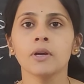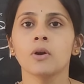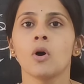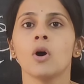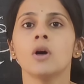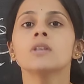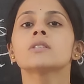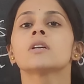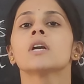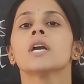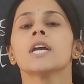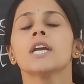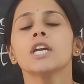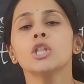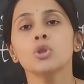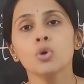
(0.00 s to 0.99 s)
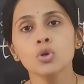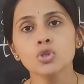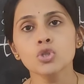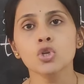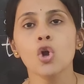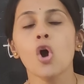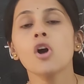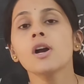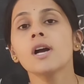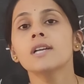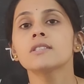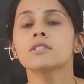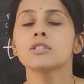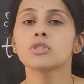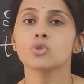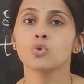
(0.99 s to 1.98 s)
Because in those long
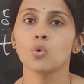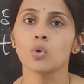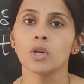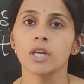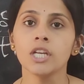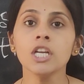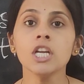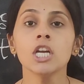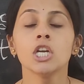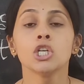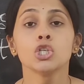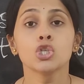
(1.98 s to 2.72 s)
answers only,